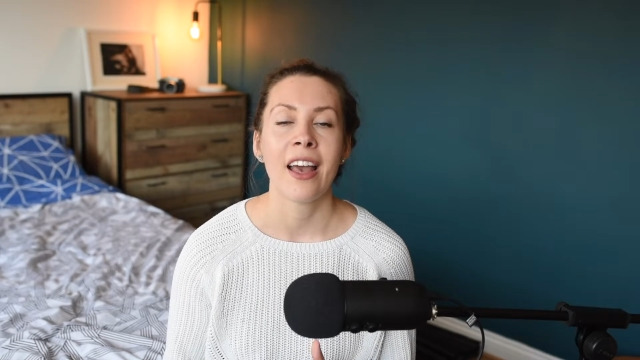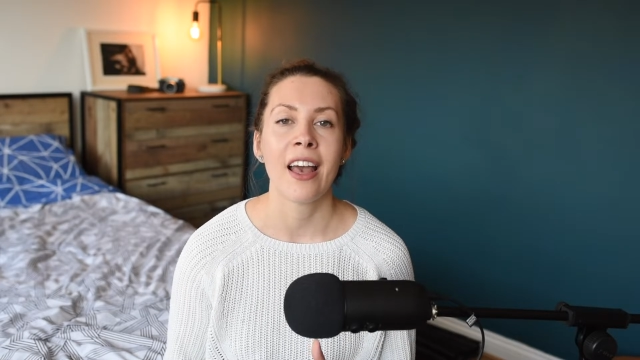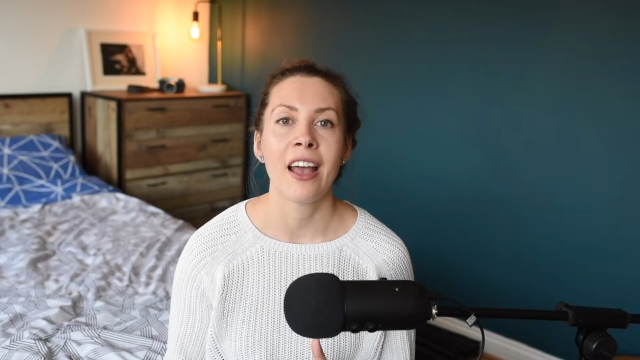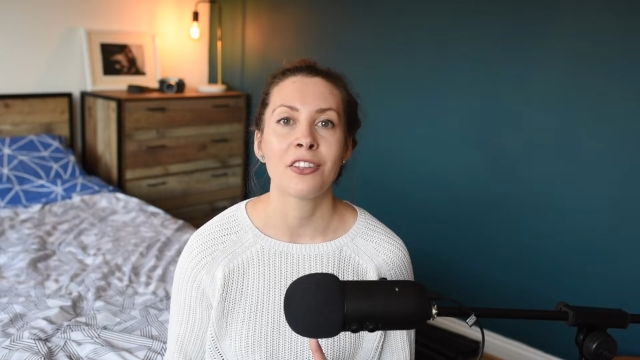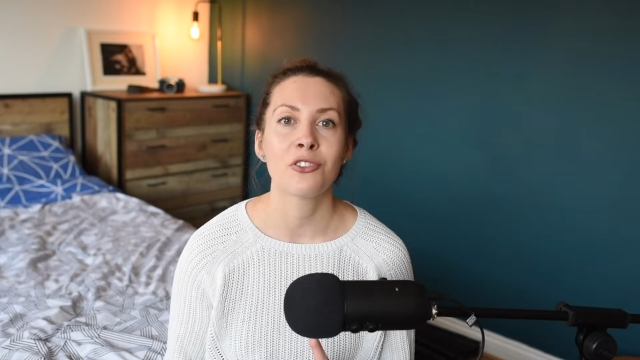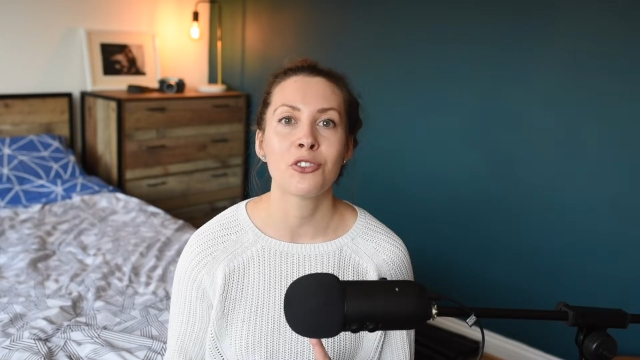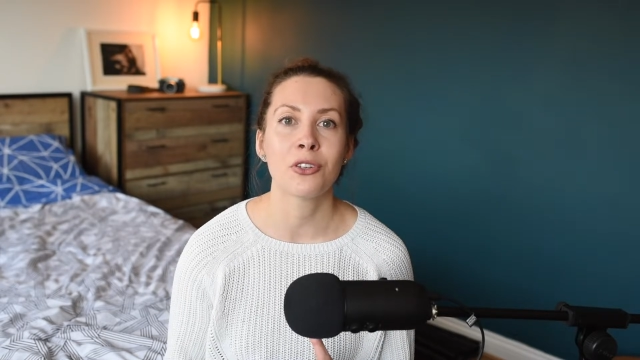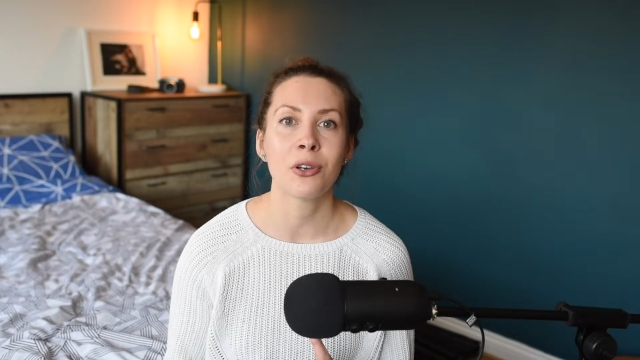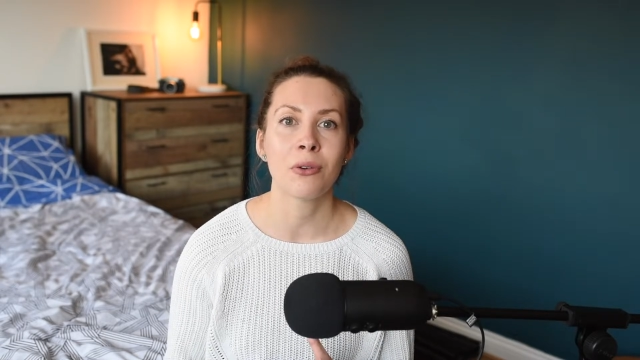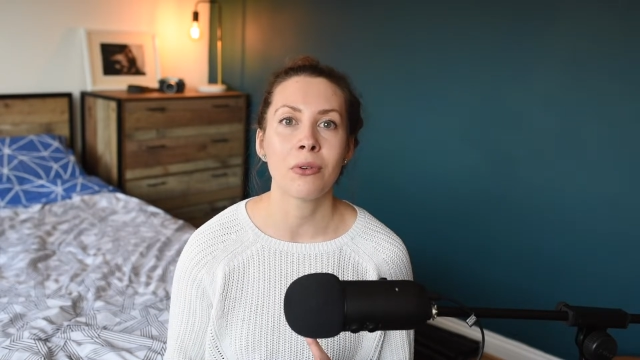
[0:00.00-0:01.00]
And
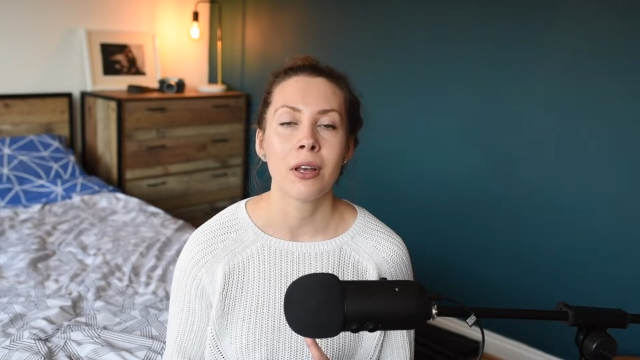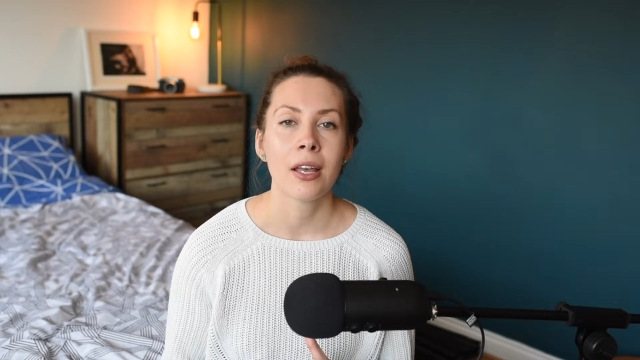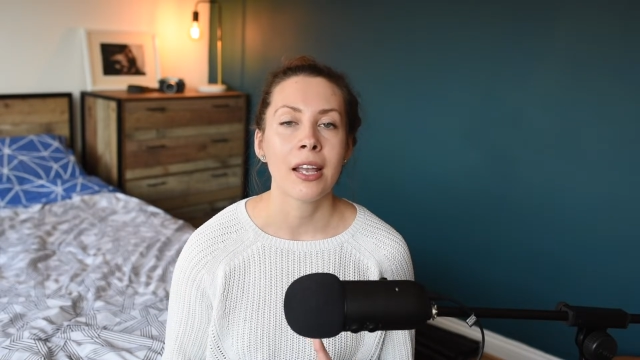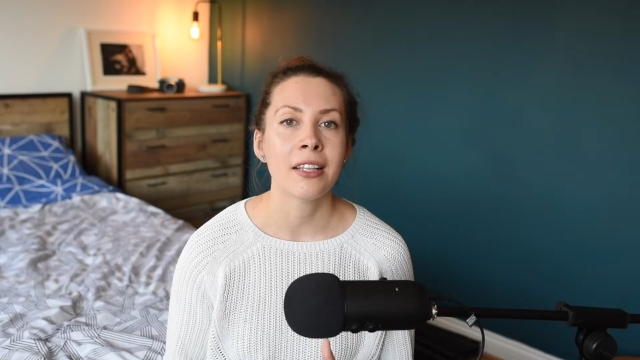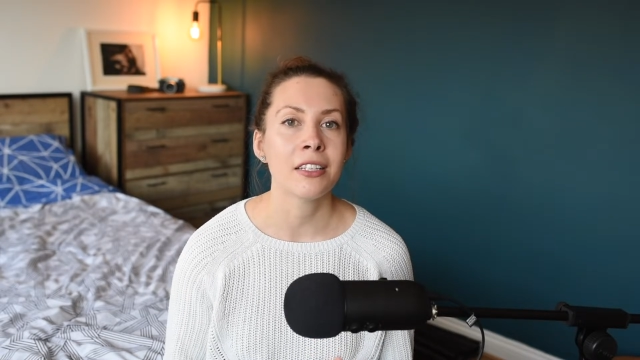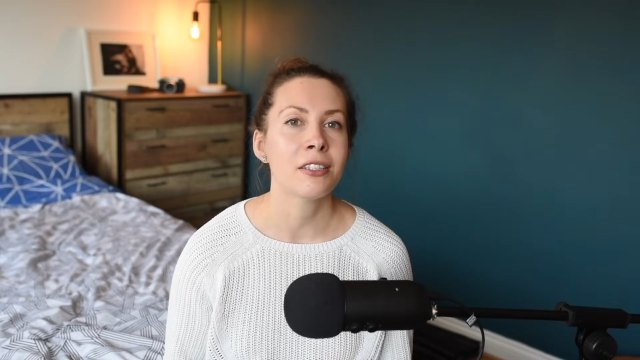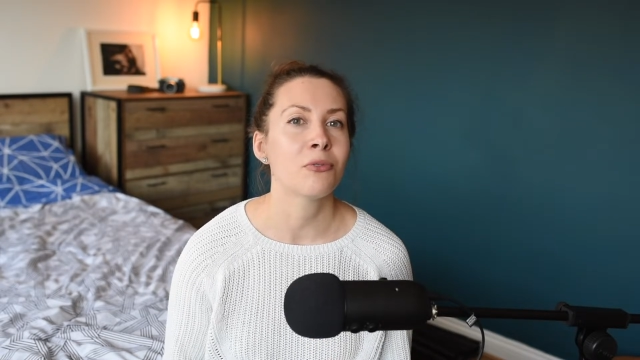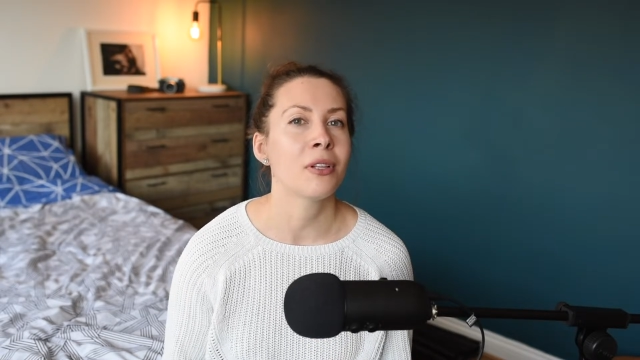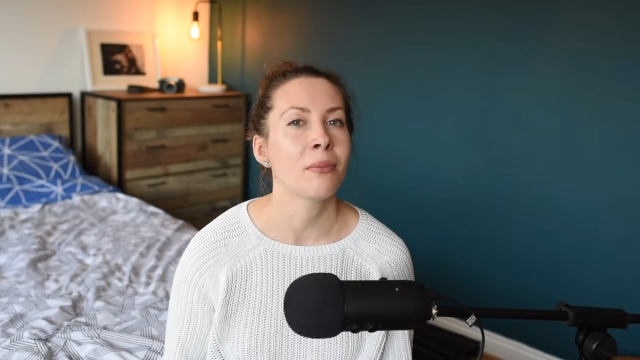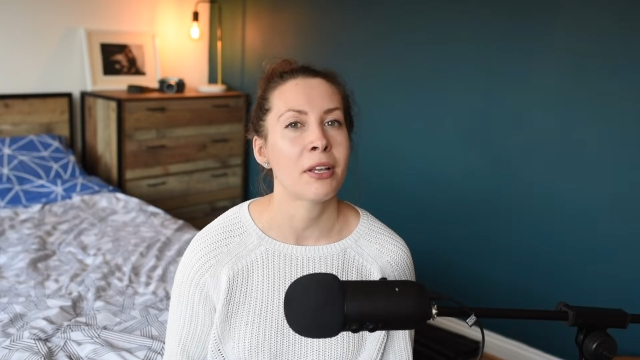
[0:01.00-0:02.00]
so it
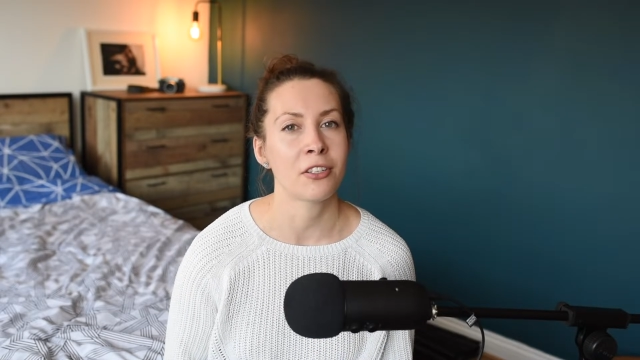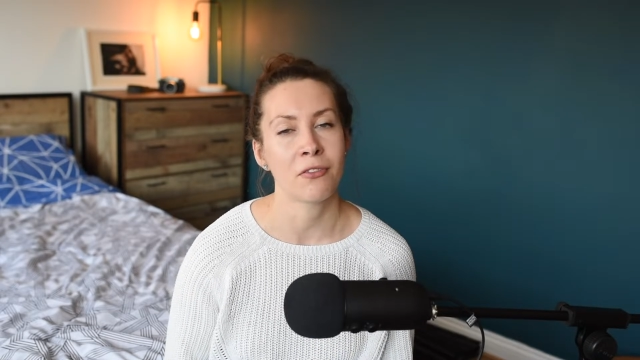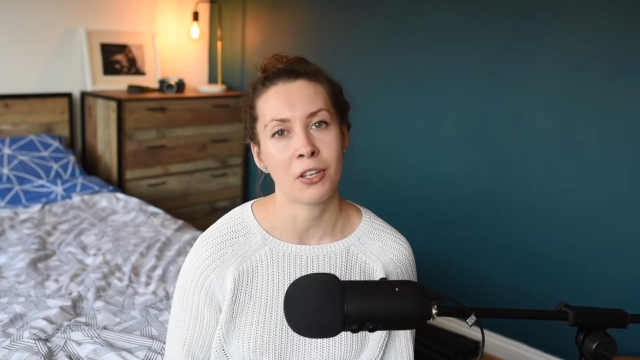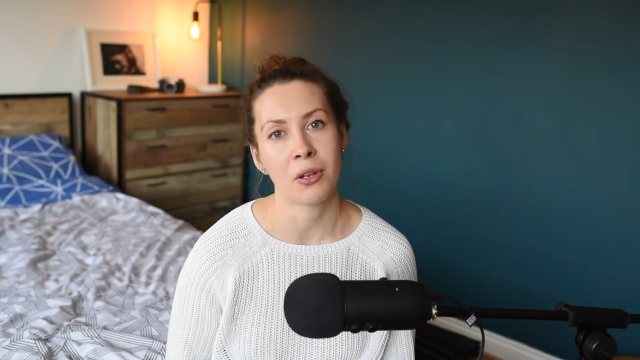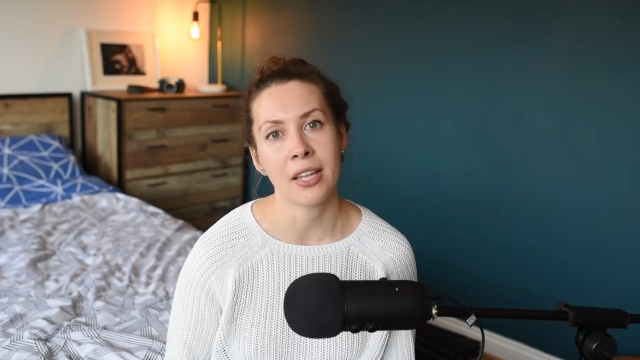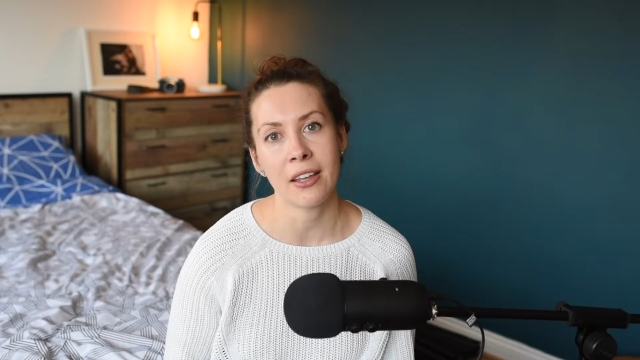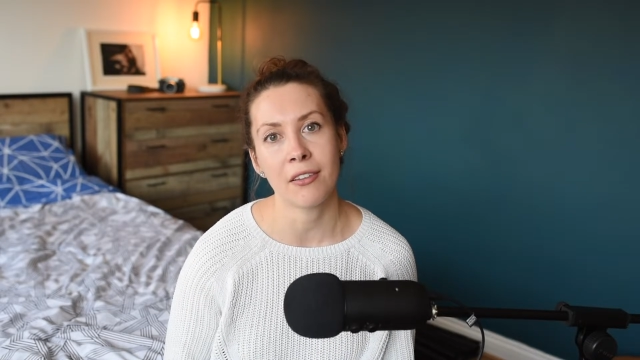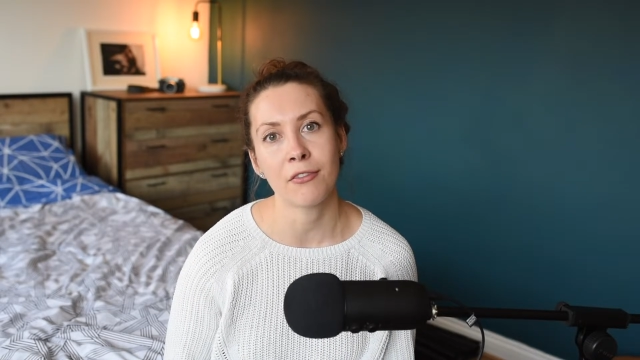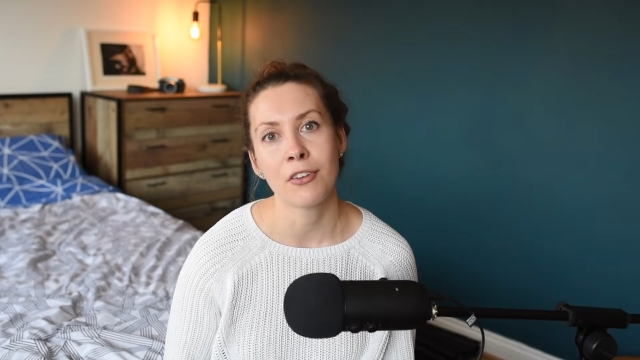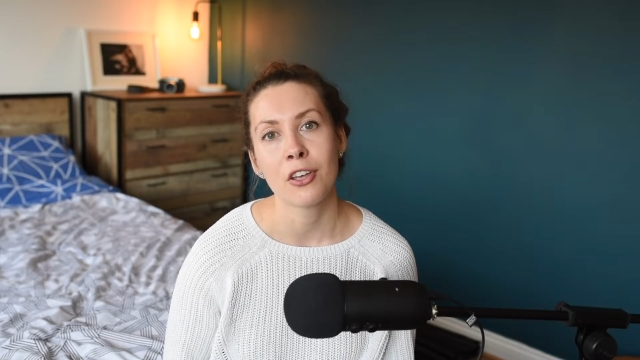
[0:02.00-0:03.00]
doesn't really matter where you
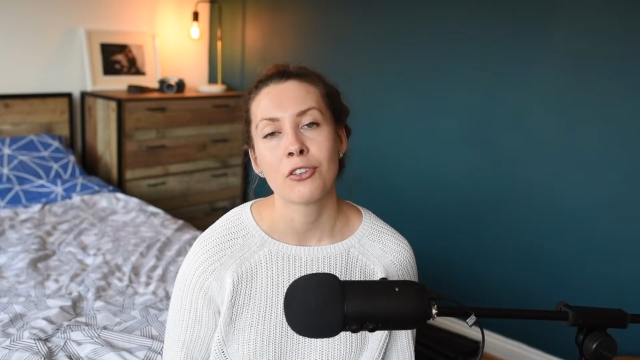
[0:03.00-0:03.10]
live,